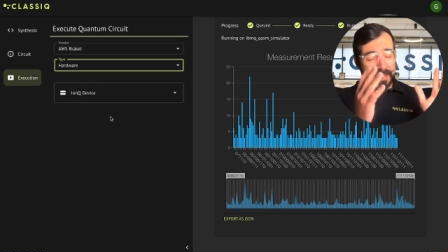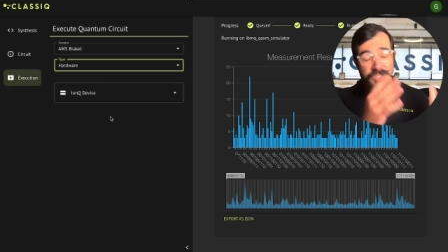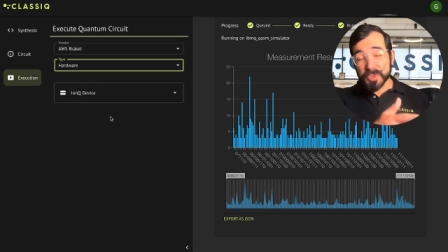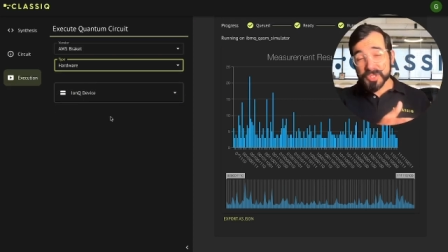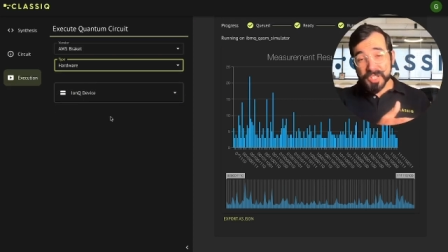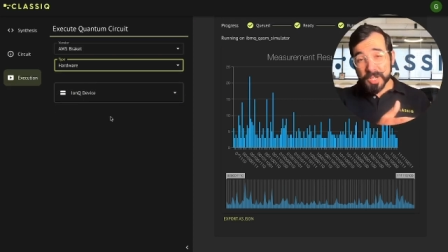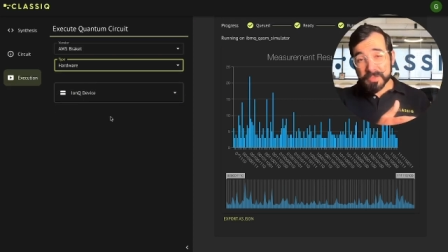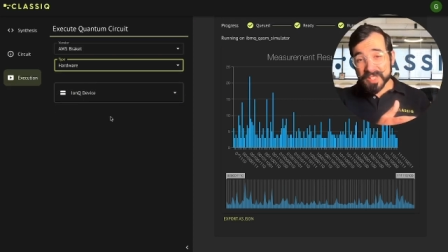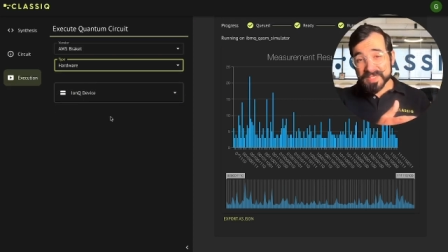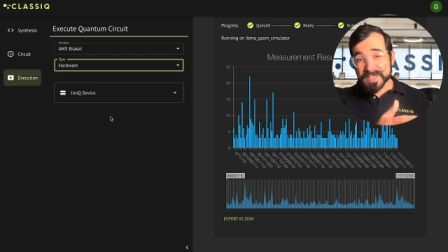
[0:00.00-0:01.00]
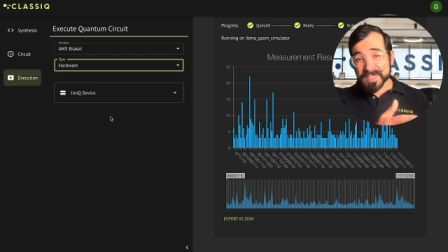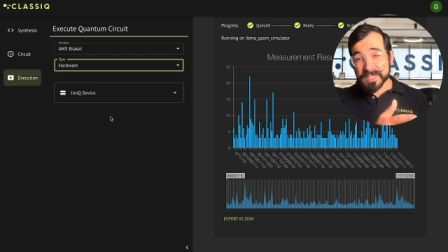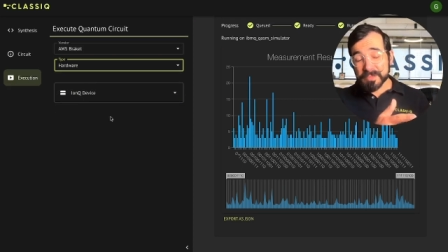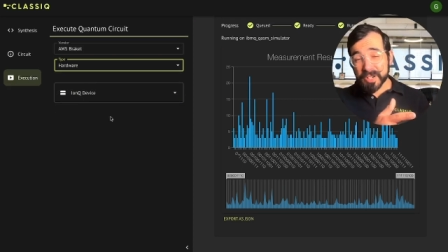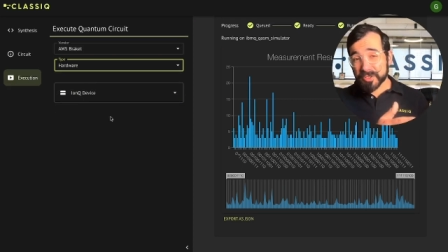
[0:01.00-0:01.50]
Q Sharp, that's
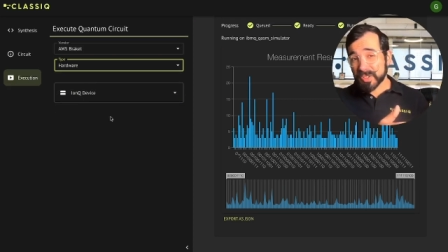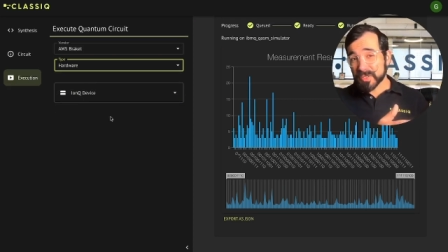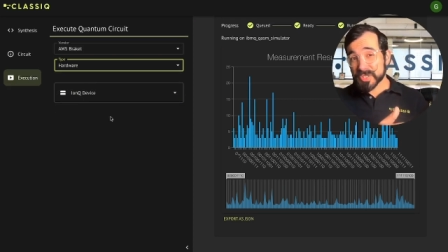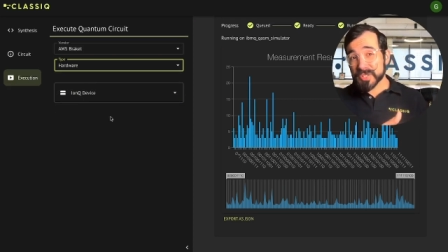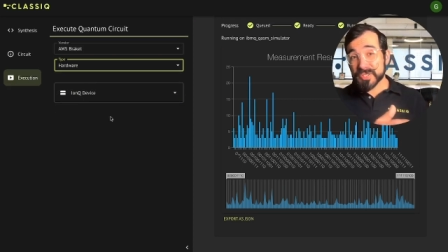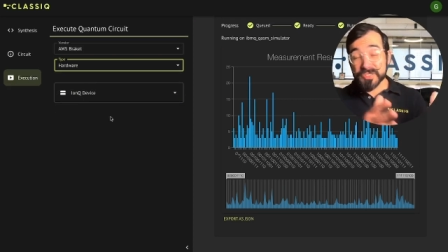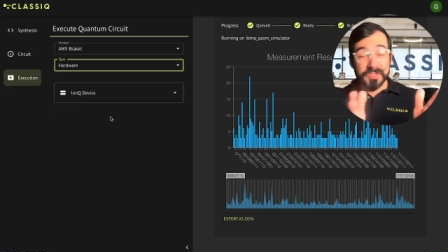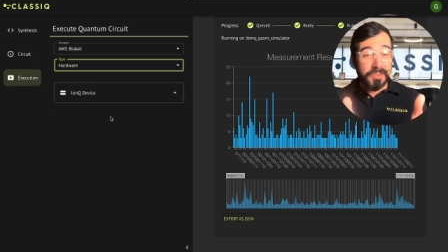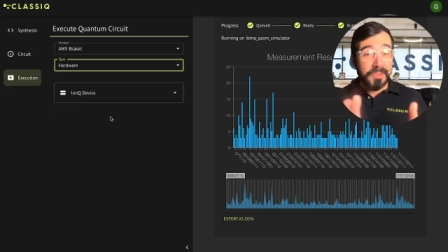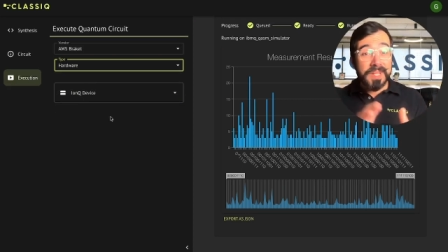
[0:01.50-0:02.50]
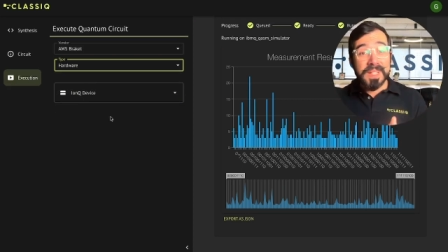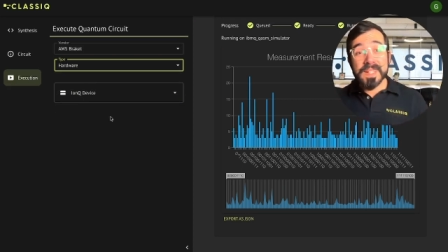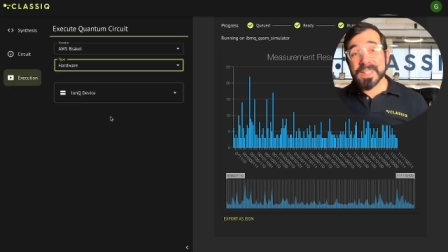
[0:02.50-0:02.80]
uh, Microsoft Azure's, to